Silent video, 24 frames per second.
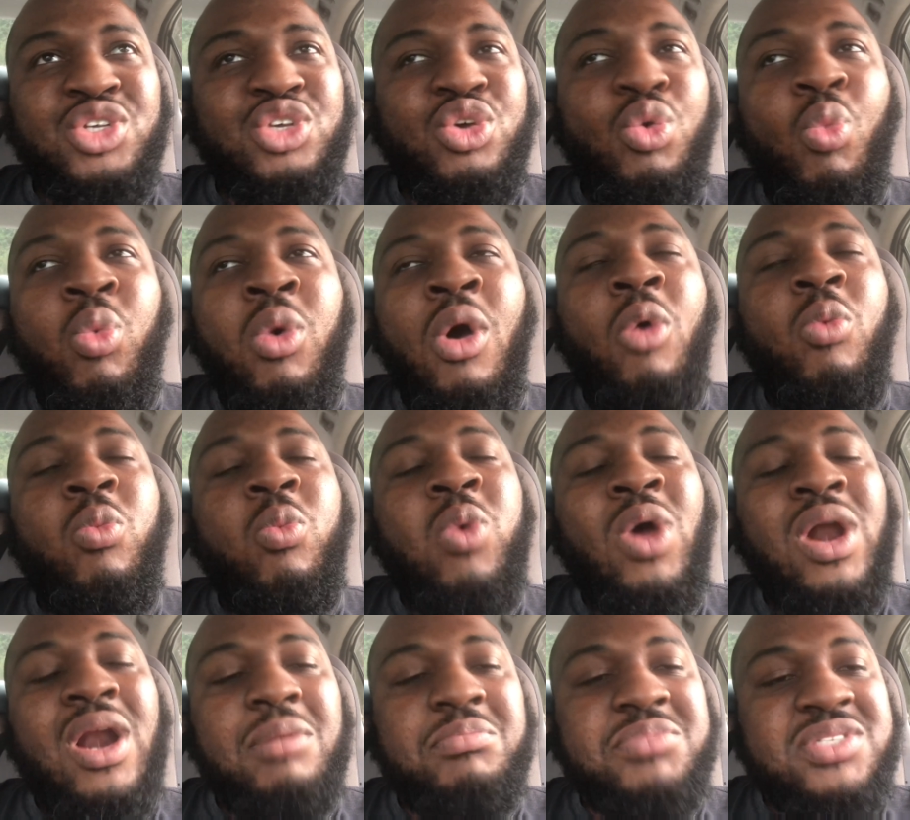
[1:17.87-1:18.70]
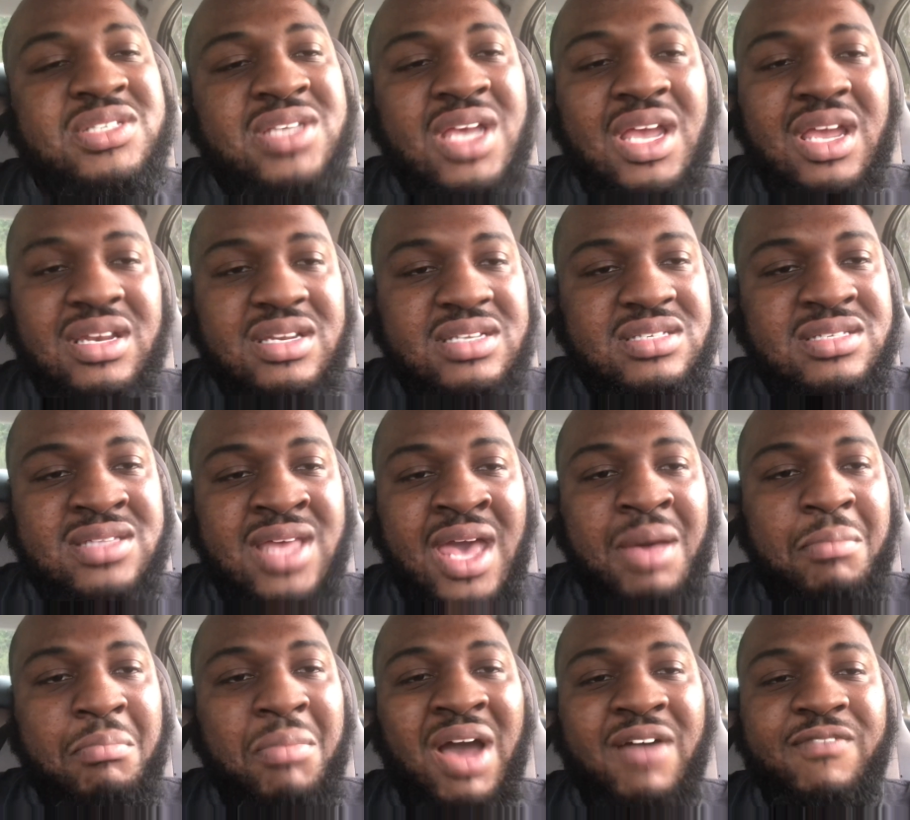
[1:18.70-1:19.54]
well, what I'm saying is
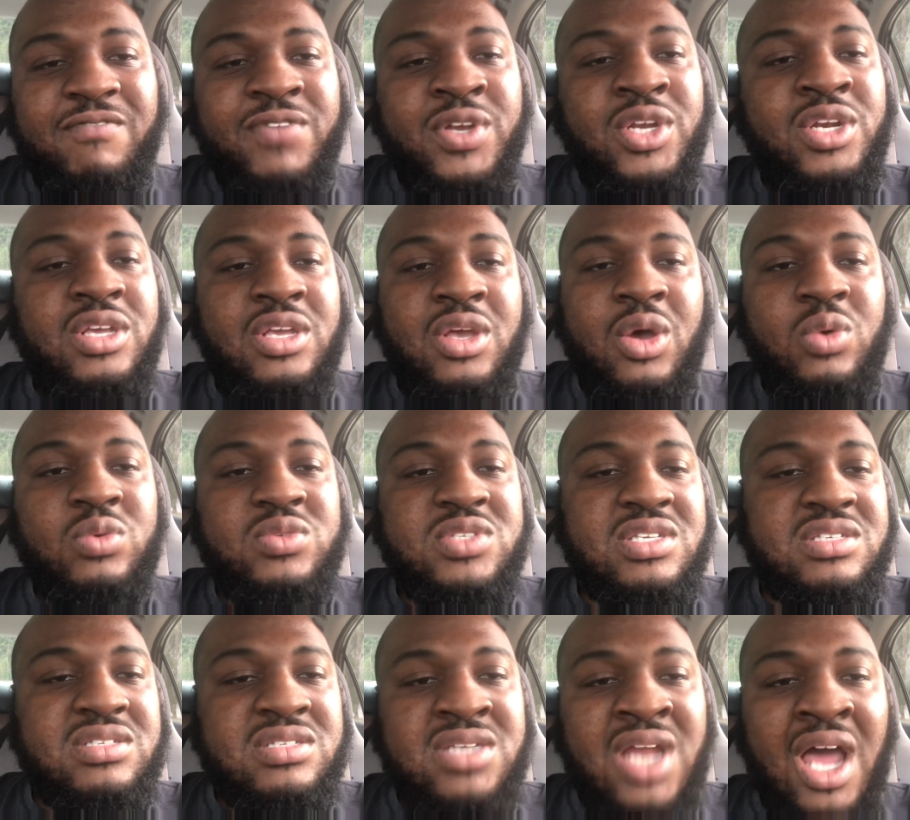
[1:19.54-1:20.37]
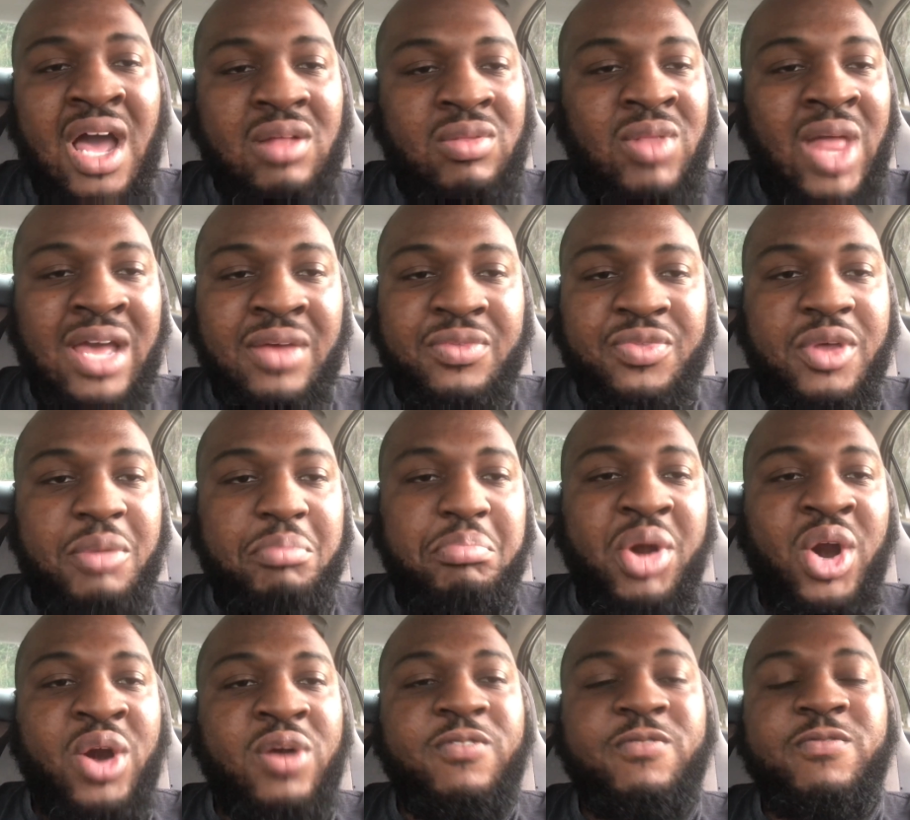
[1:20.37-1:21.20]
that my videos is not like the
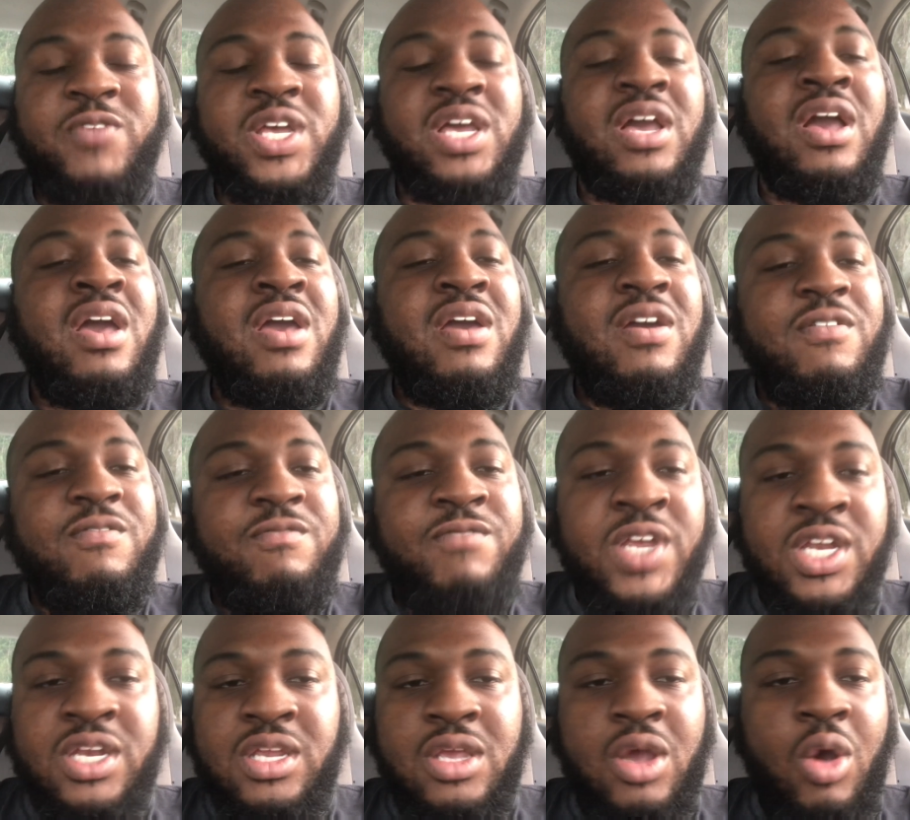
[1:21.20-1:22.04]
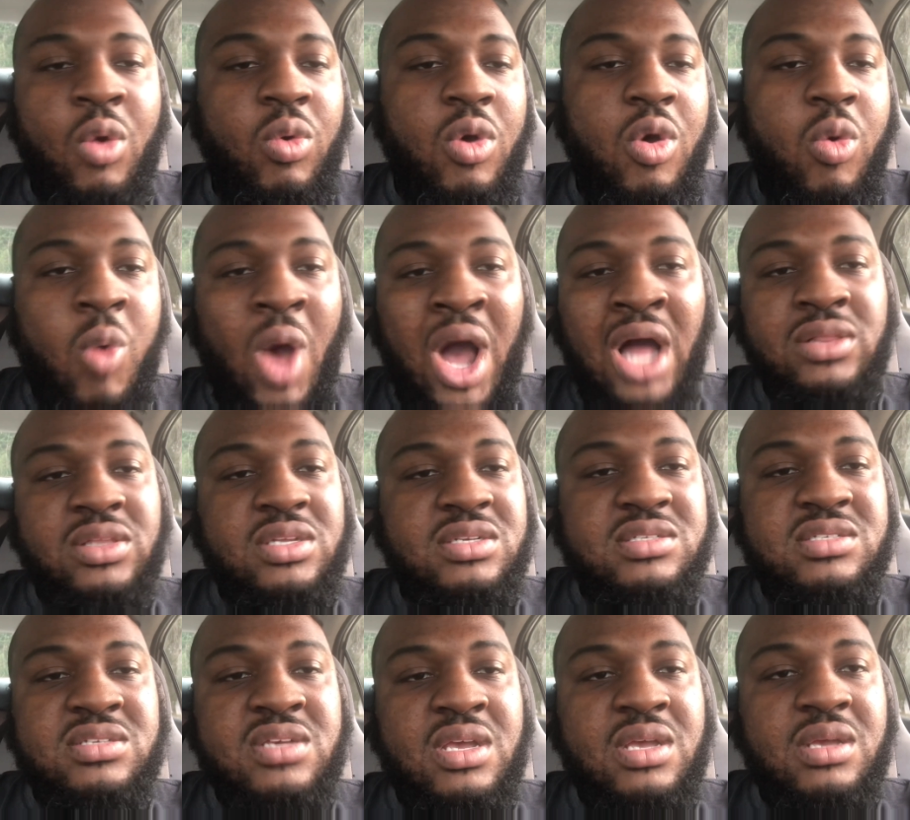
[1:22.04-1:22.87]
perfect video
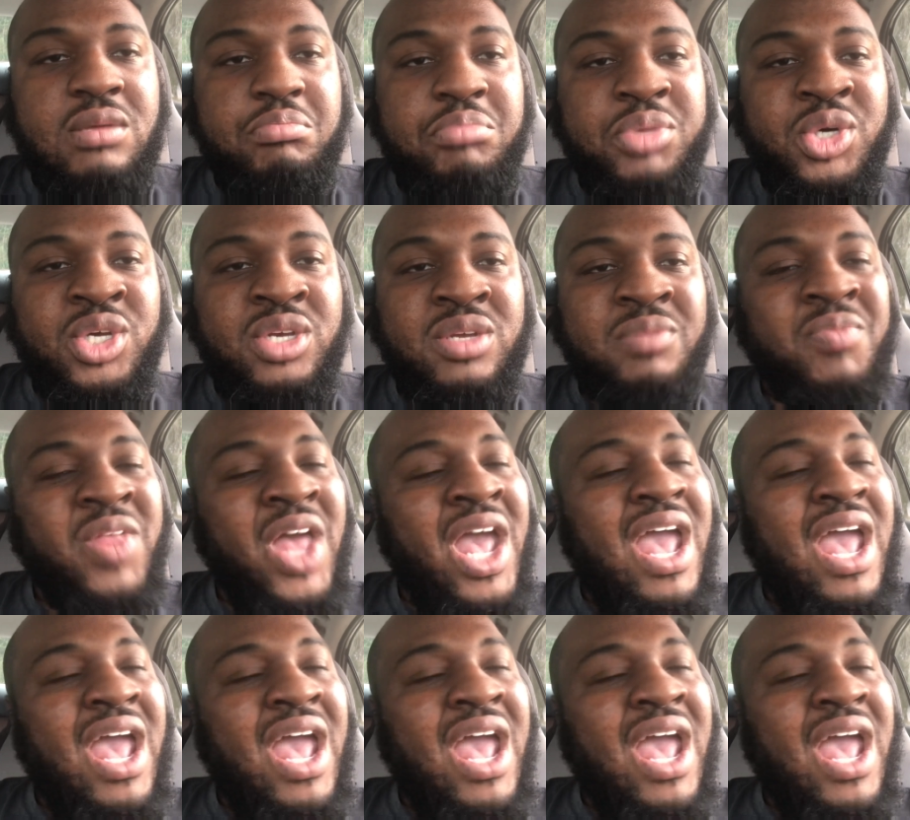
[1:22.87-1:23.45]
quality, but